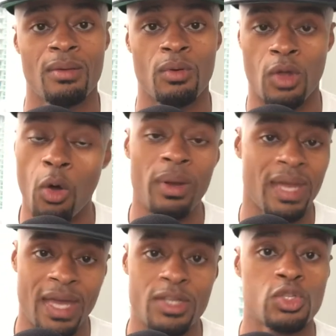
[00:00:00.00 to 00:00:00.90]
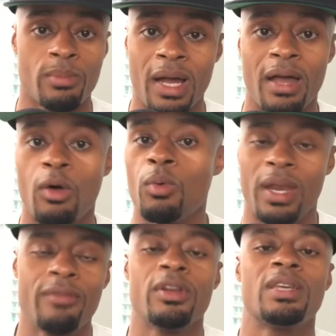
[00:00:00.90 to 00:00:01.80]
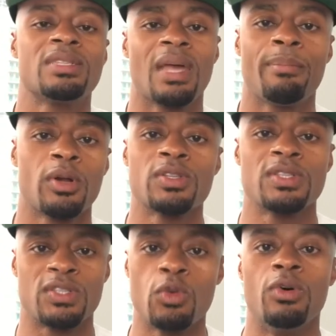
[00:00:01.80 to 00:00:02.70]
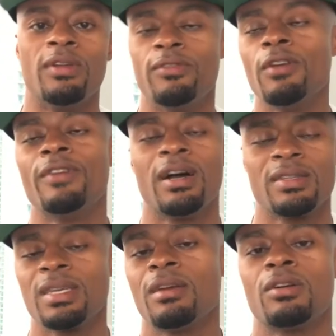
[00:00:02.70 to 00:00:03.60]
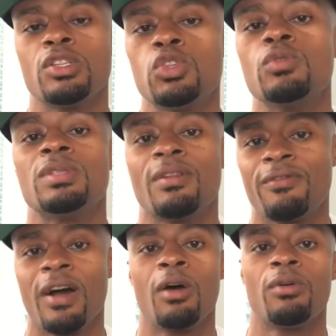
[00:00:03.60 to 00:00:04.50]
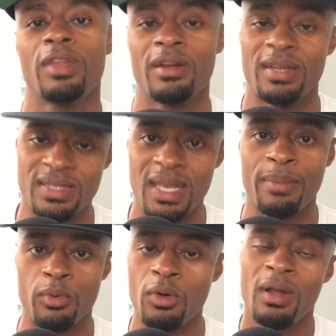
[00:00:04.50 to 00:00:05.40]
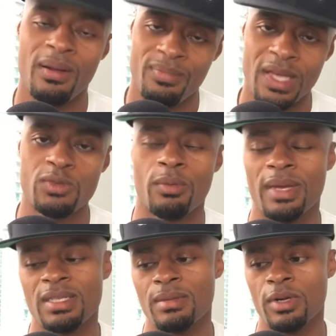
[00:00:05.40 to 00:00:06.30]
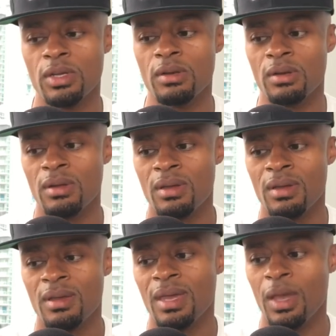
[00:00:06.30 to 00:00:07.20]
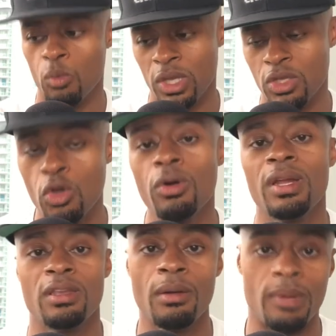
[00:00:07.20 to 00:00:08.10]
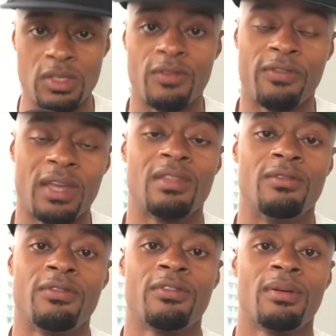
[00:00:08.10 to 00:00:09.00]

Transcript: going the extra mile, whatever it is that person's doing, if you're voluntarily choosing to follow their example, that's what makes them a leader. And when you're in your most effective,